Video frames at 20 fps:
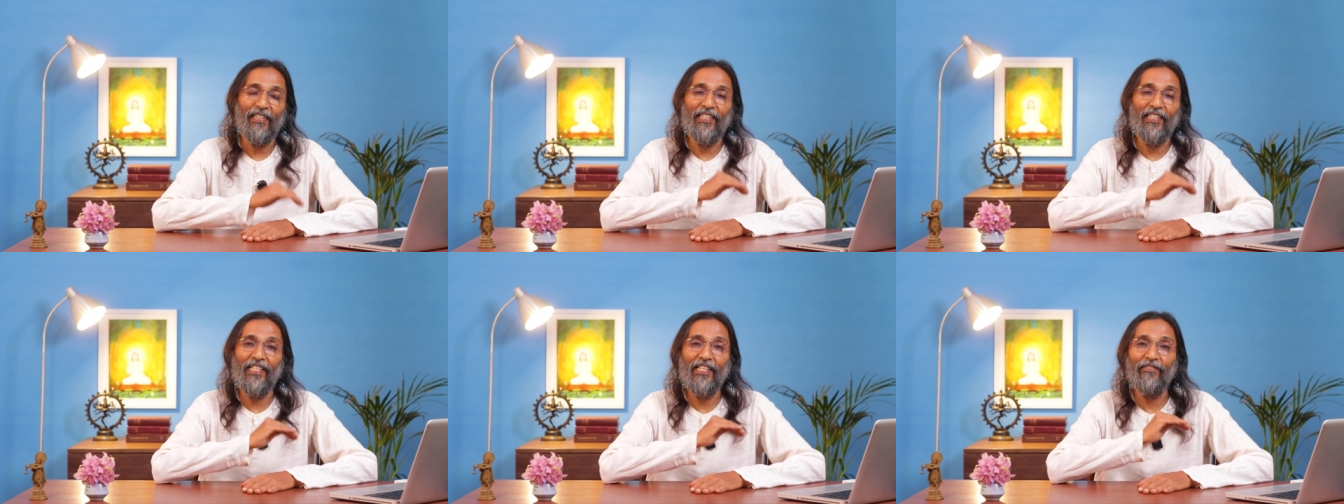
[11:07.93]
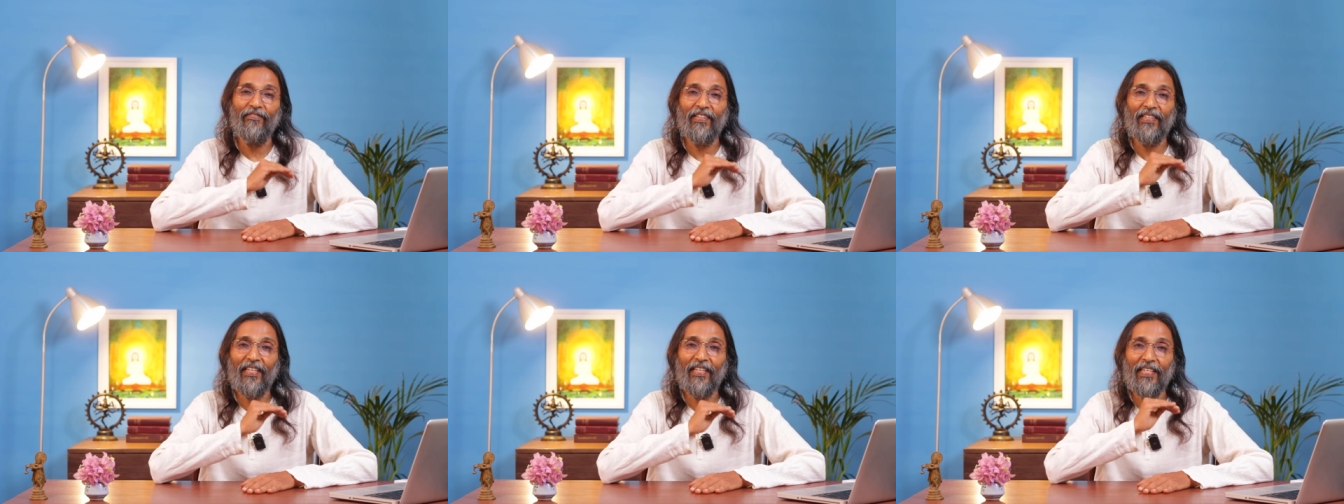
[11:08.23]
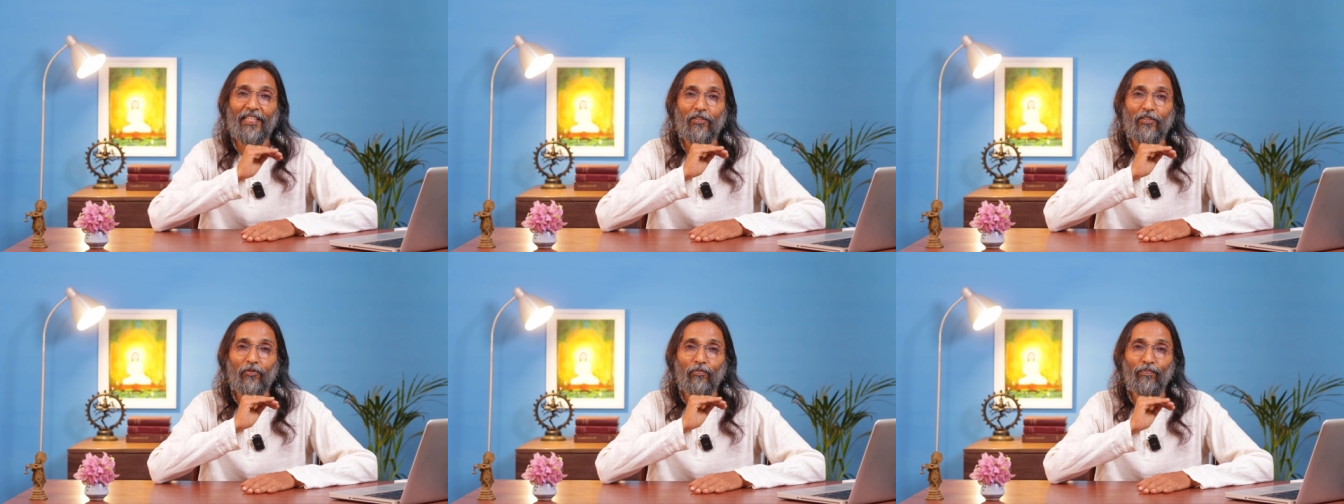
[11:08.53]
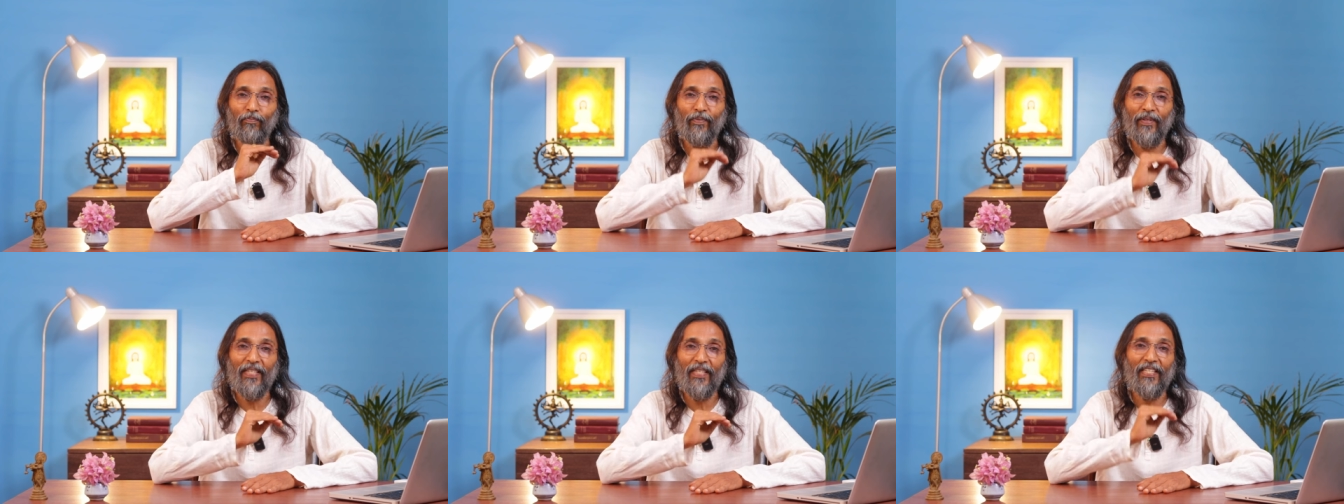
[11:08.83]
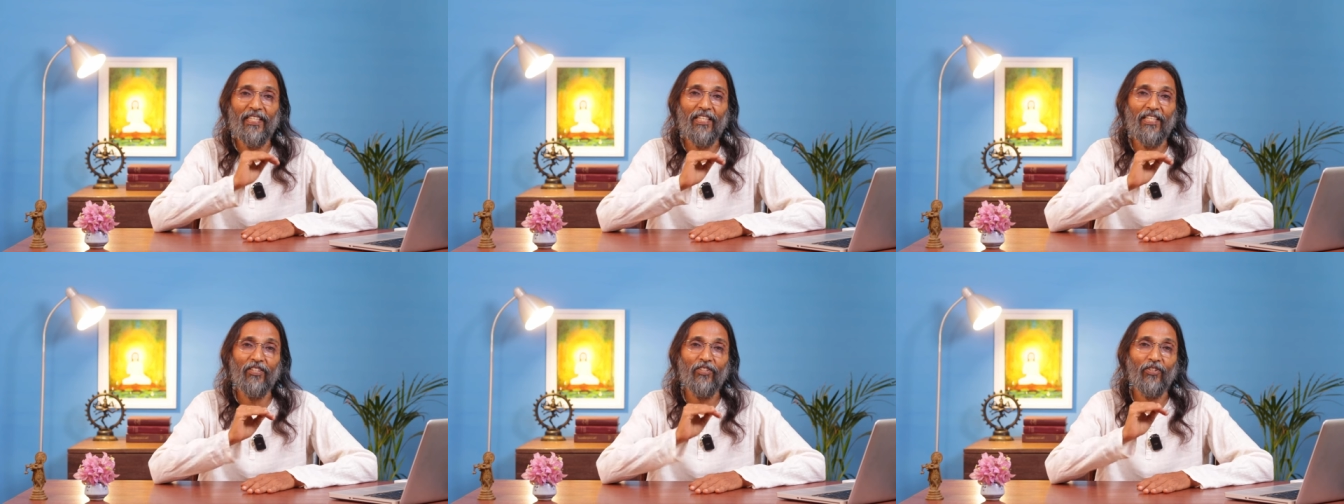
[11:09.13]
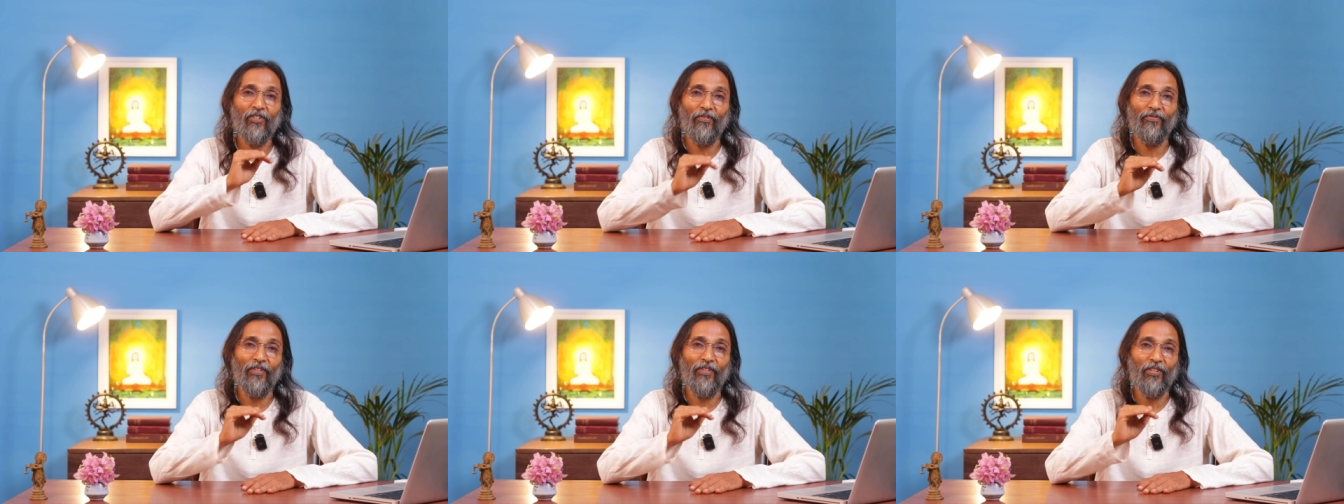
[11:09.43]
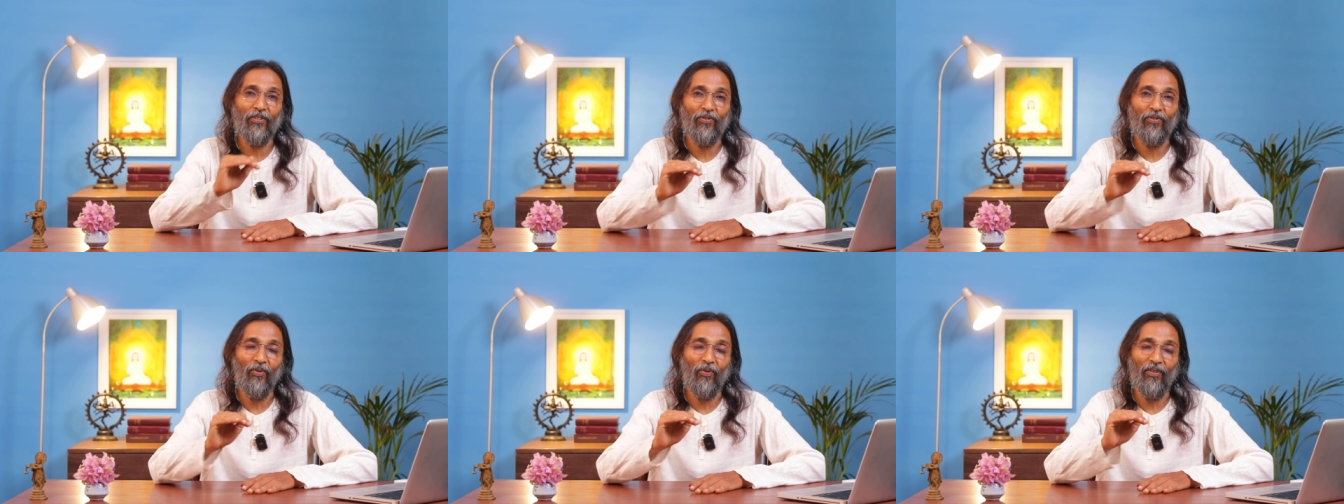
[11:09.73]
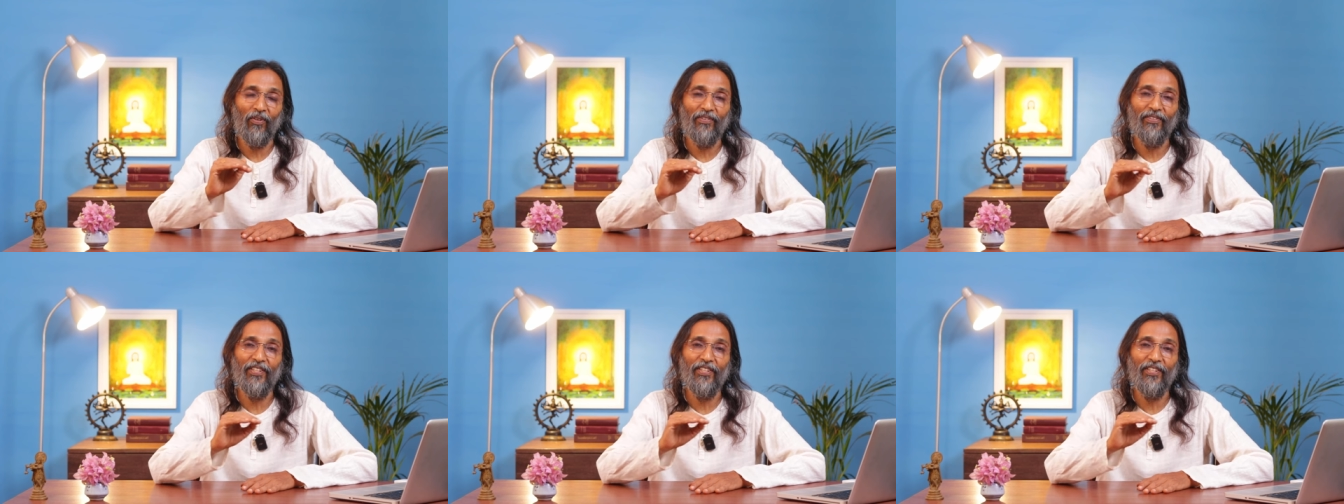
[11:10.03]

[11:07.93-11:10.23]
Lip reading: Live in the experience of the soul.